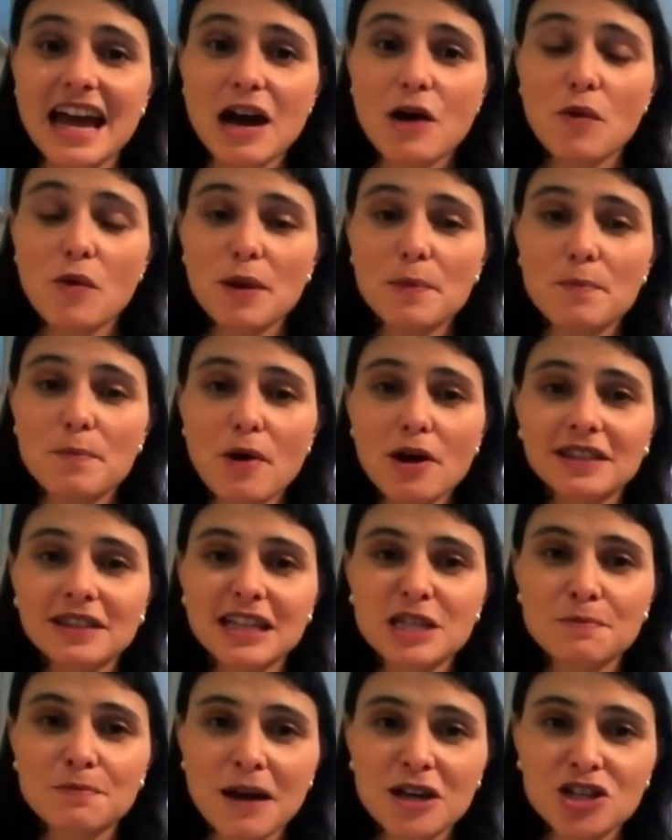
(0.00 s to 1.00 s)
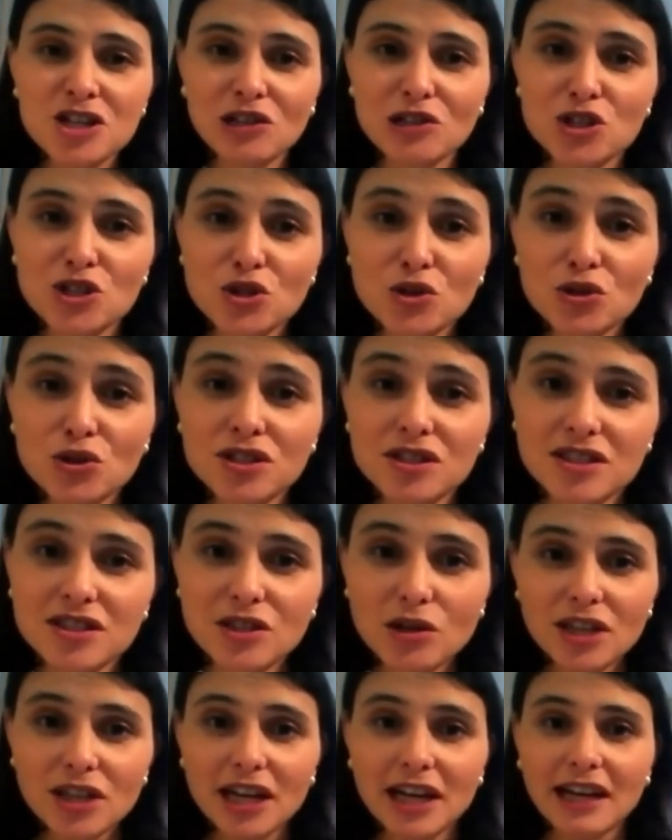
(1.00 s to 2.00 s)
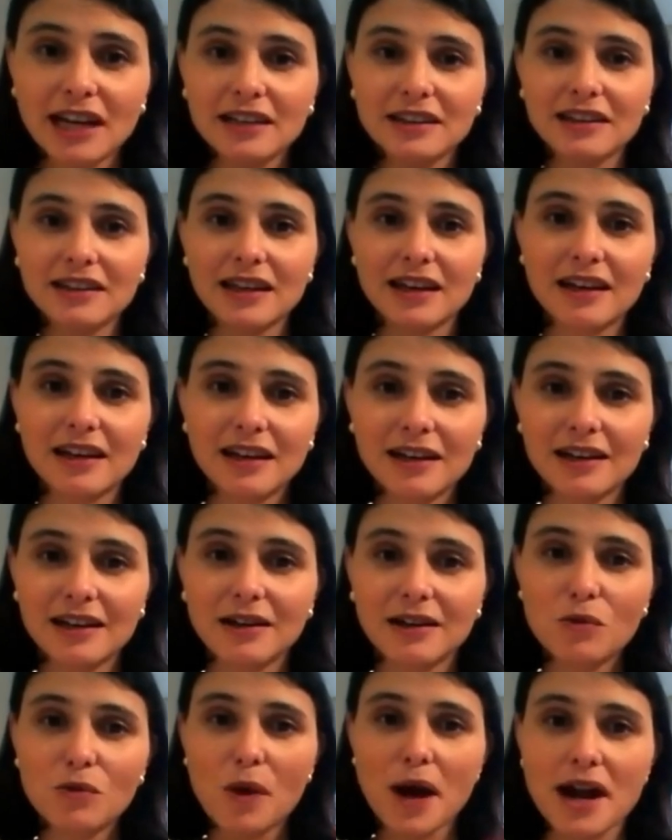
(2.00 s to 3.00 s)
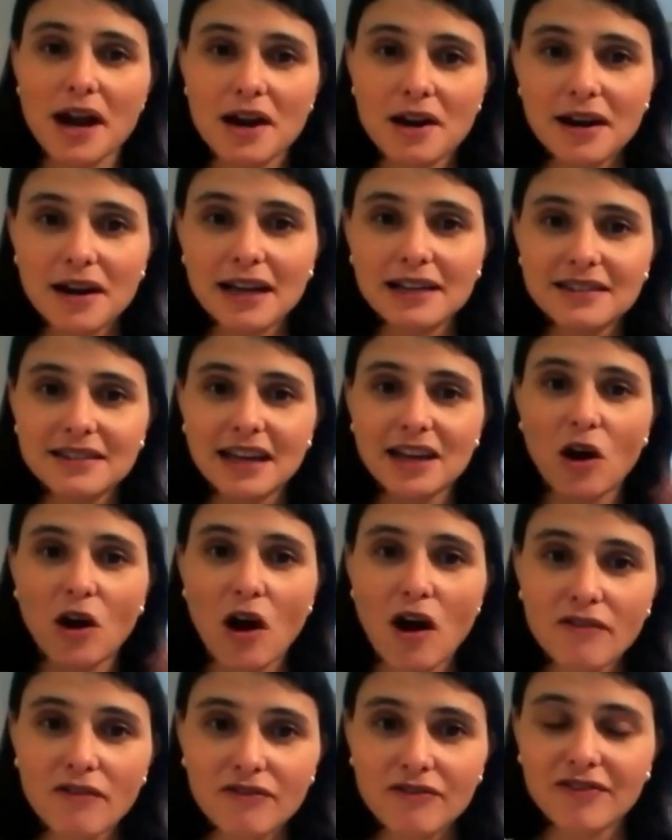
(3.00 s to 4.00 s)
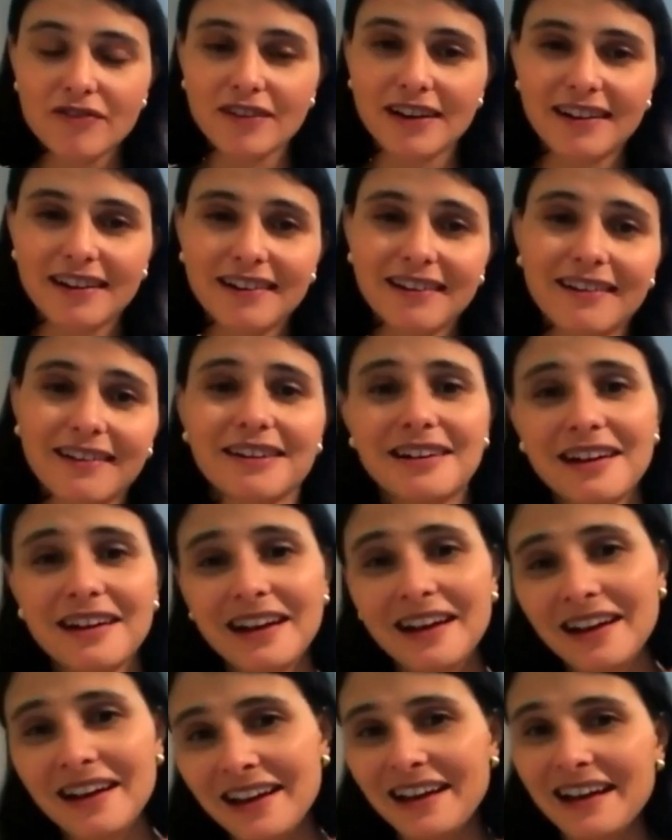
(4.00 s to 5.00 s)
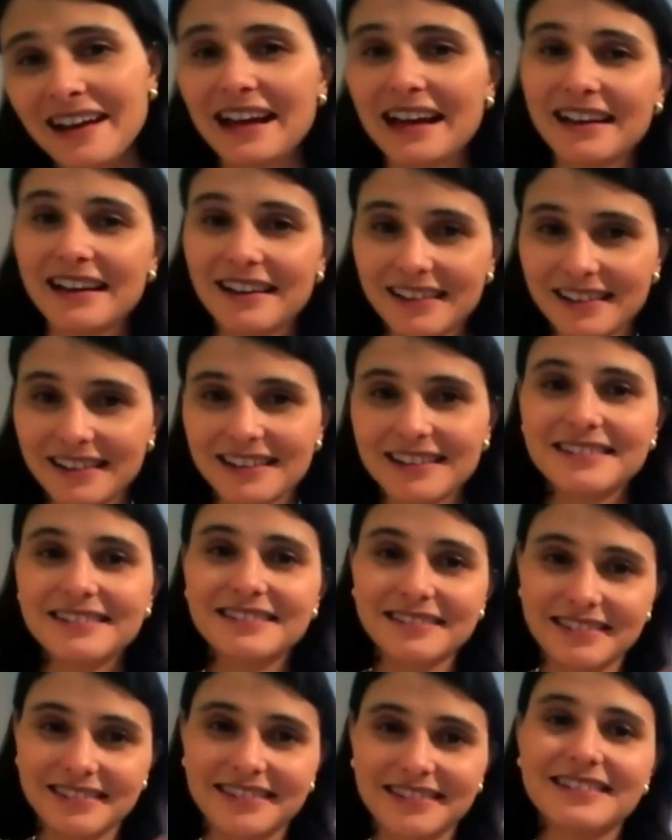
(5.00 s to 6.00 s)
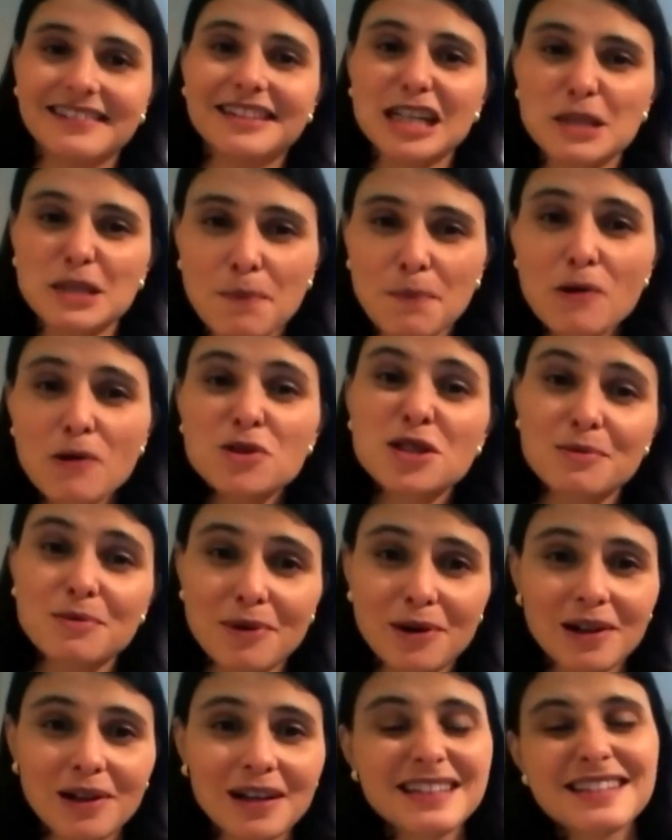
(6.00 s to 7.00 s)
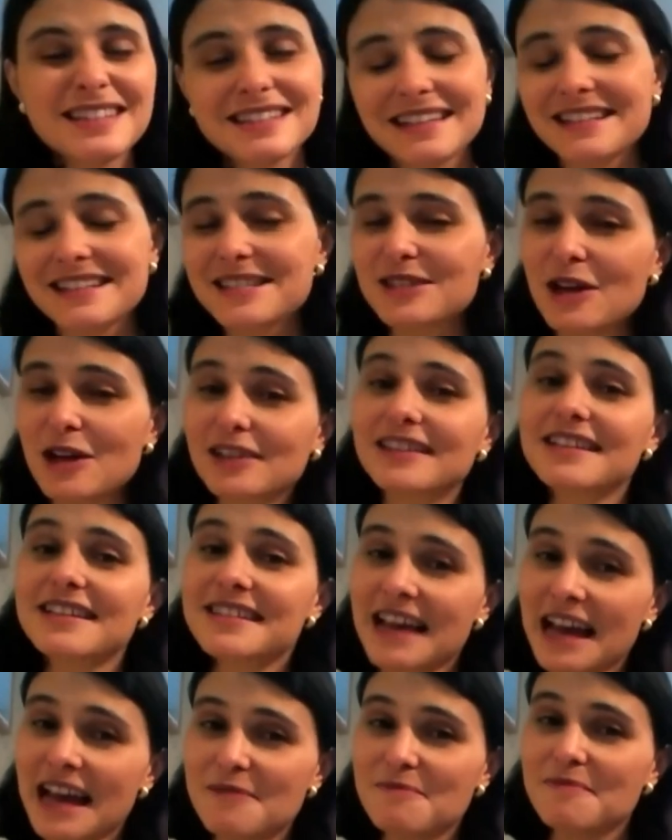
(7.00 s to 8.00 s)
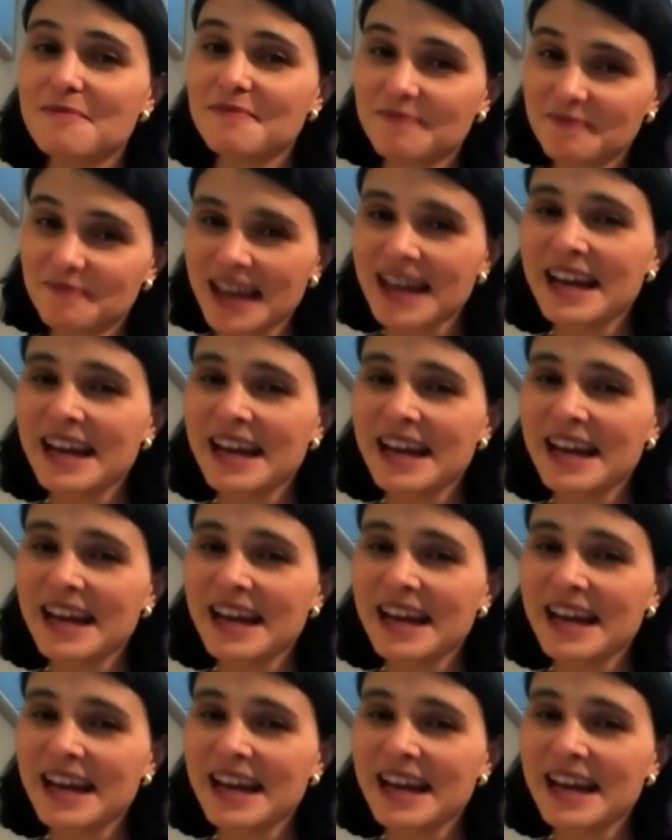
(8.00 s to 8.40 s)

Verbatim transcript: yeah, we bought a special suit so they can uh, wear and take off. Uh, uh, disposable. It's it's not the same.